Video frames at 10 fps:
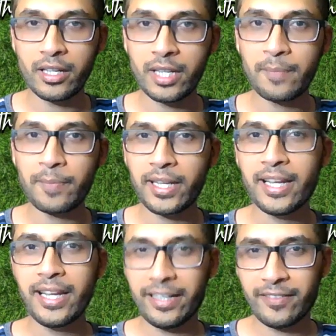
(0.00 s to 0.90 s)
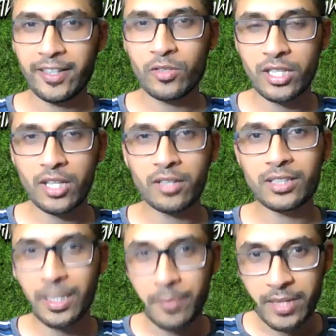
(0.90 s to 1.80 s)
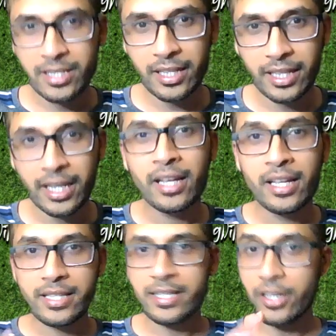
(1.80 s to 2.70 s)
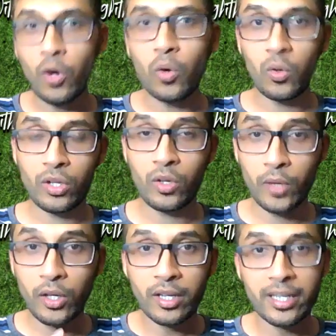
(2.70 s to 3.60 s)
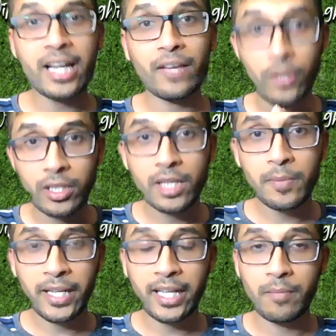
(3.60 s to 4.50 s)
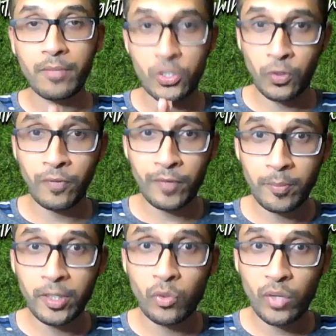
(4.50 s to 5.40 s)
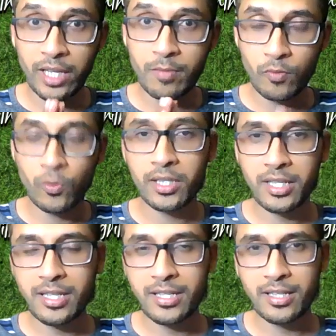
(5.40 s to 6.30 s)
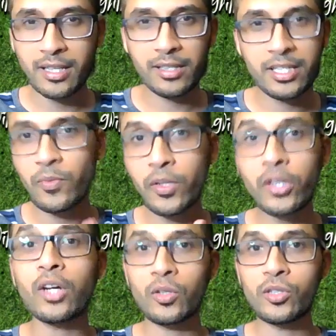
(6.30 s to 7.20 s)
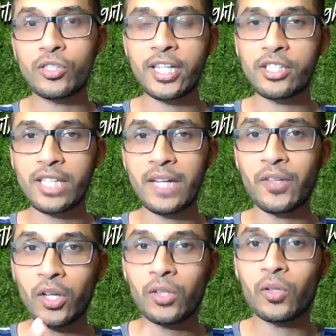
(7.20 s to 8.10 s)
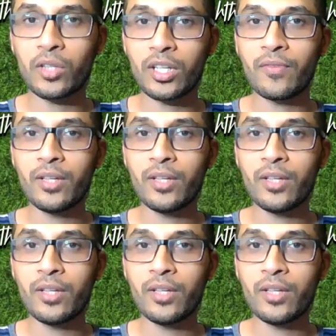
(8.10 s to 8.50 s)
deeply and tried to stay out the game. Instead, they said, no, we're going to attack. We're going to keep attacking, because what we have been doing has been working in the Netherlands. We're not going to change that. We're not going to give